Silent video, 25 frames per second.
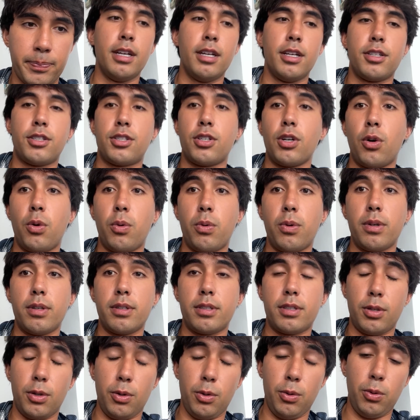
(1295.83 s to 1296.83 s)
So
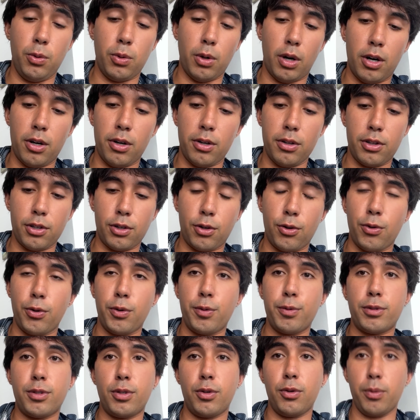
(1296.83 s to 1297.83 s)
to all the
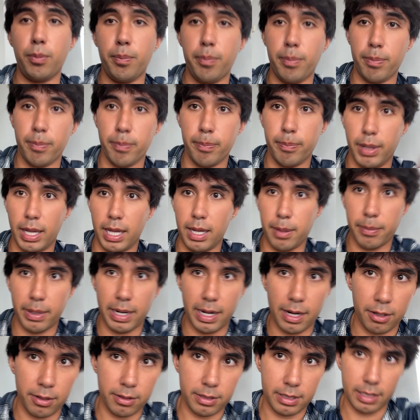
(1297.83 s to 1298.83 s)
gurus who blame
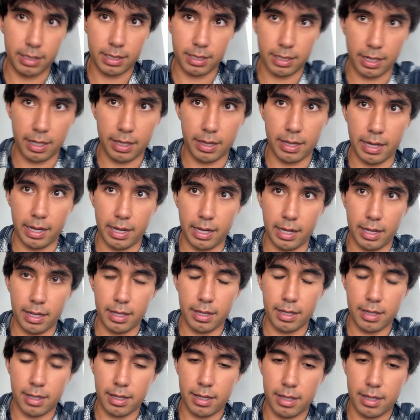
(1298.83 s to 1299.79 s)
models and say that